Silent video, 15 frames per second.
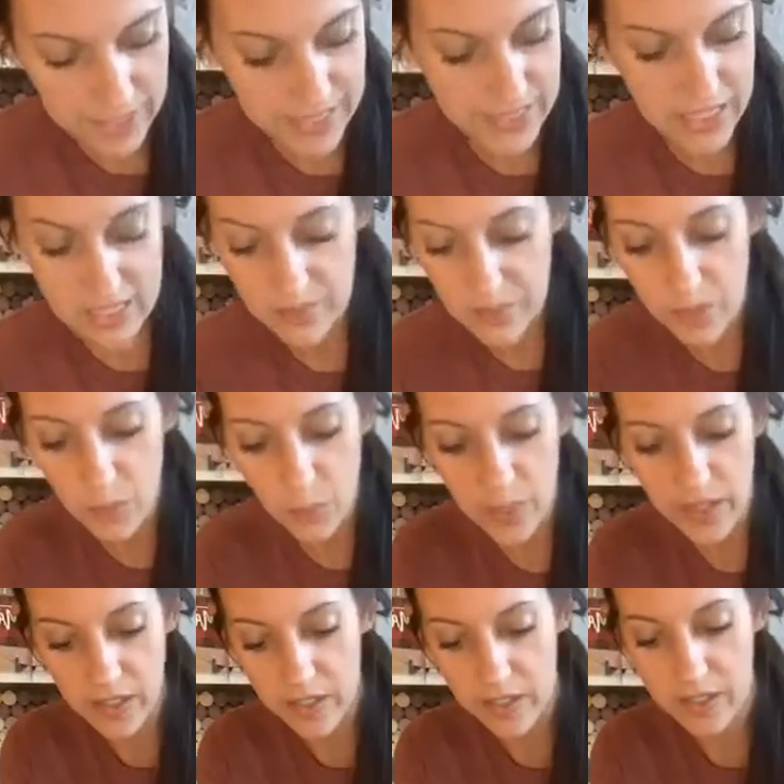But it does feel
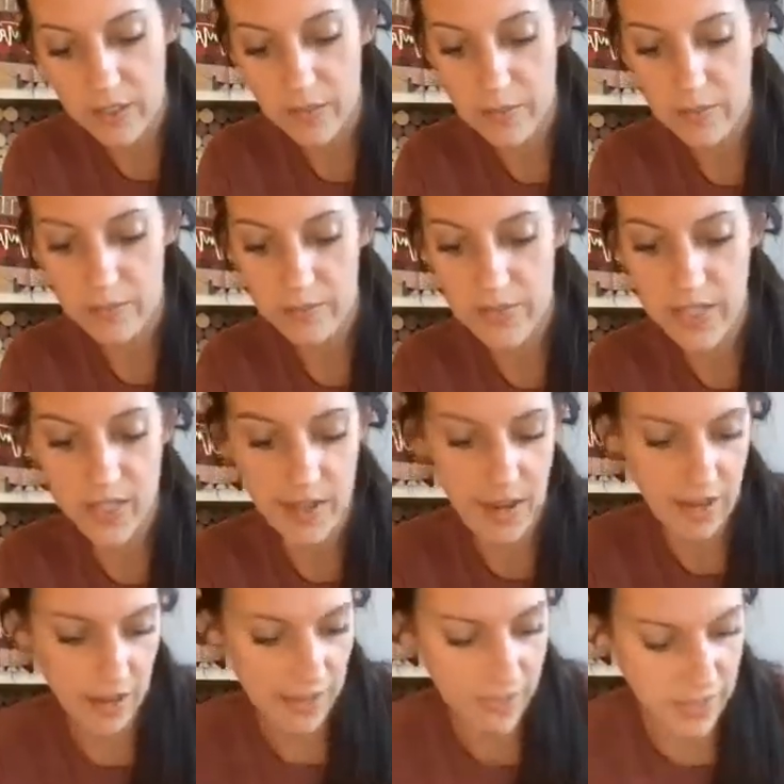weird to
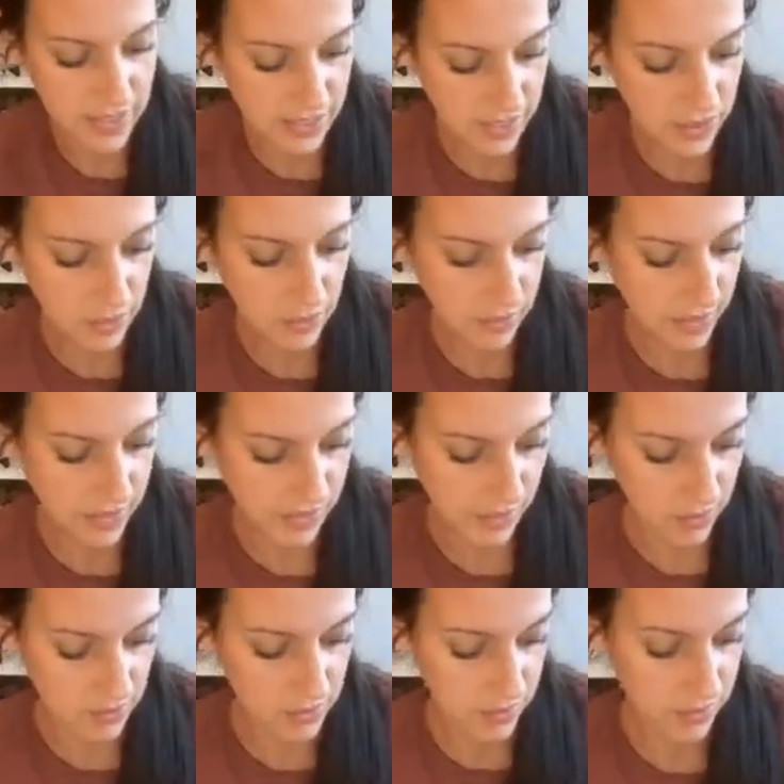not have any snow right
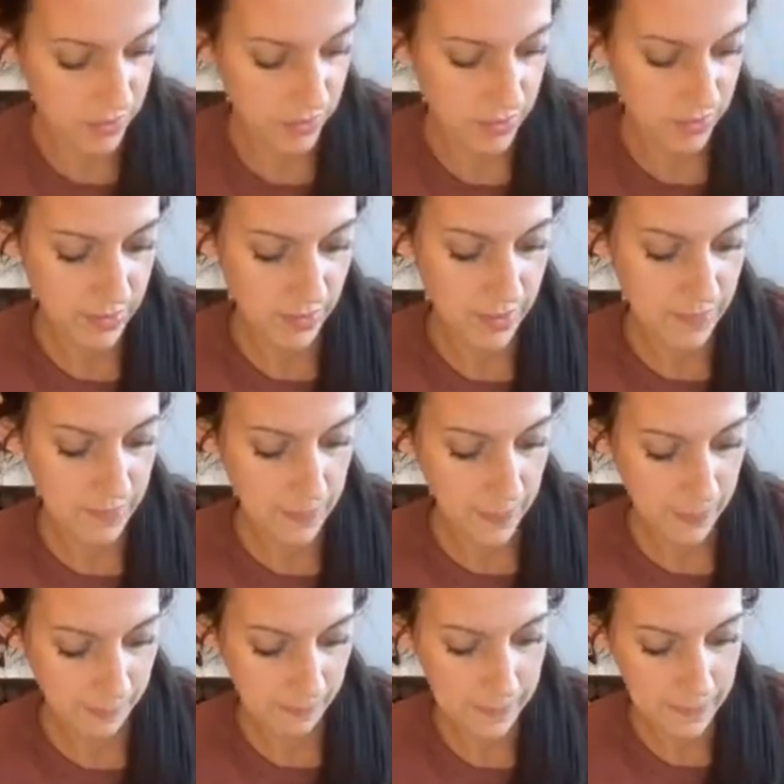now,
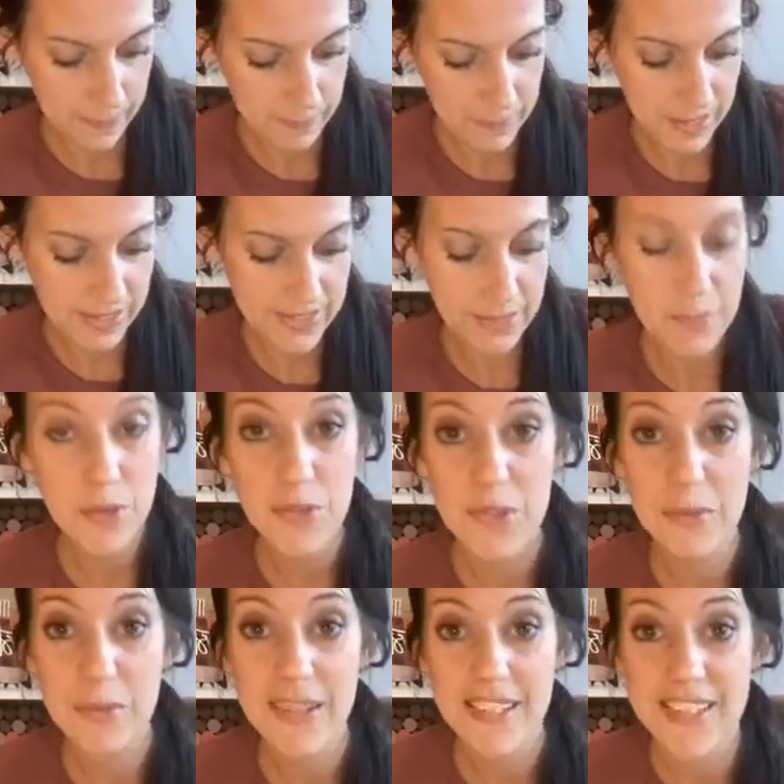because I'm
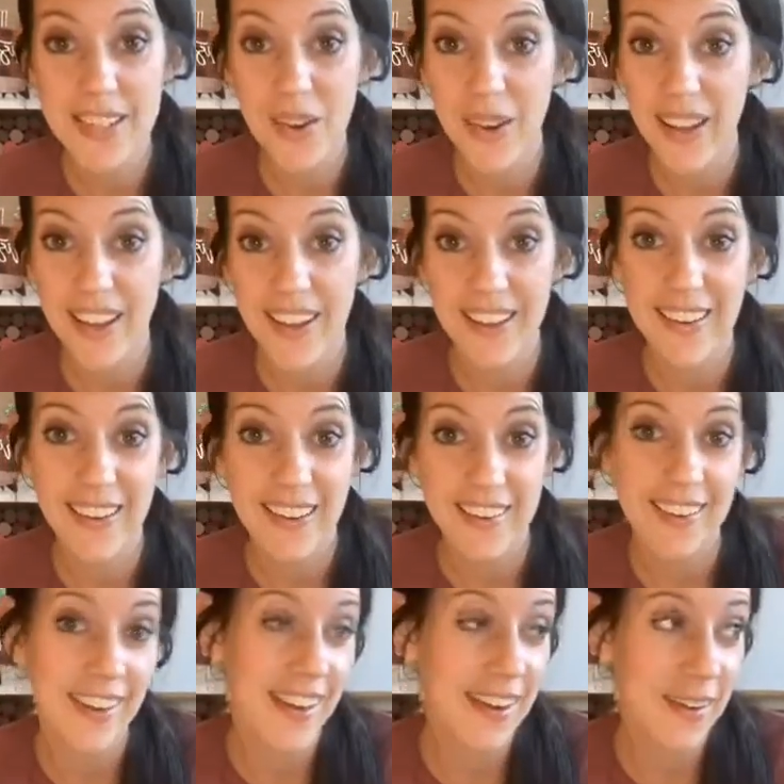used to Minnesota, and
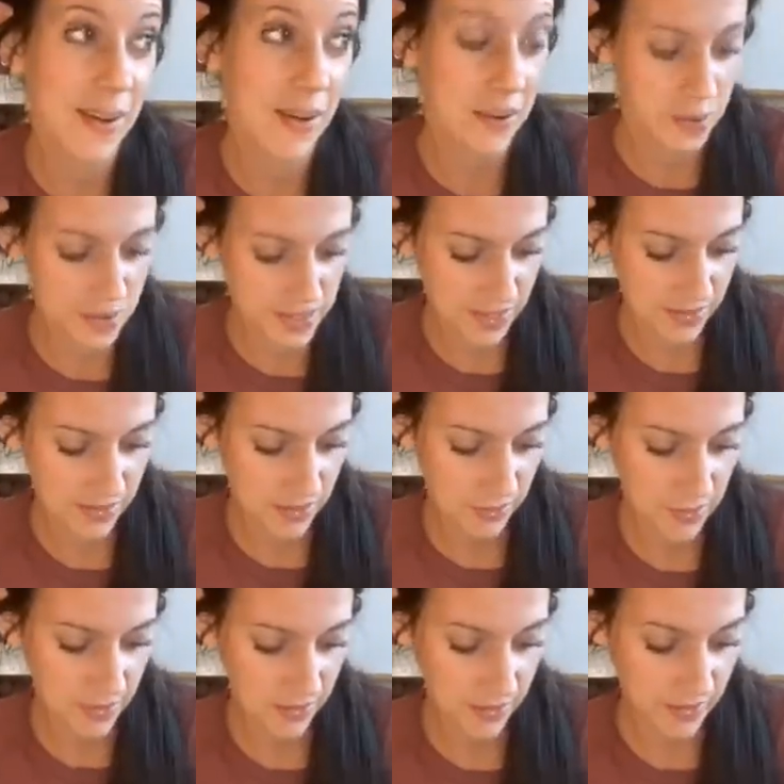in Idaho down
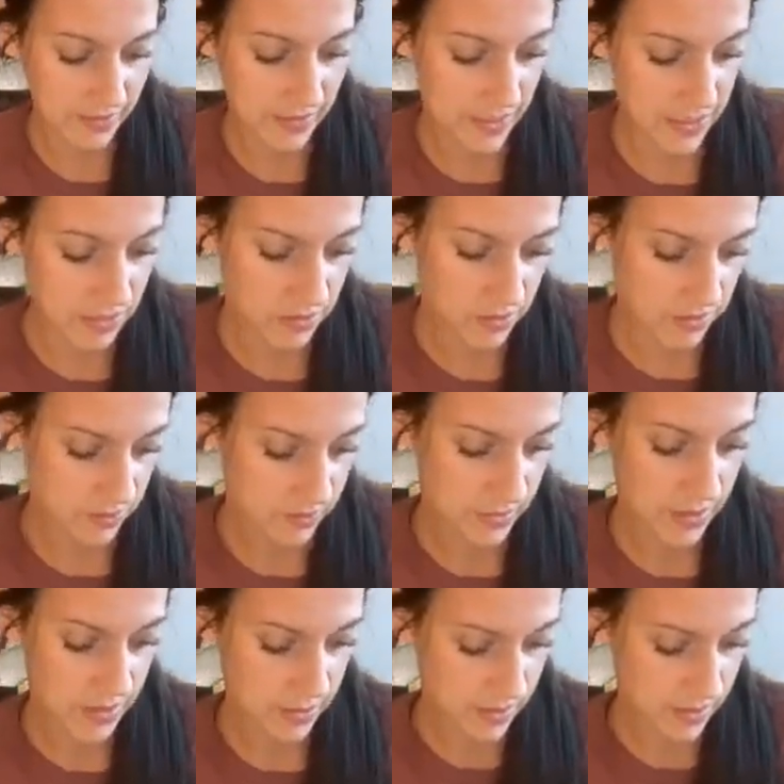here we don't have any snow,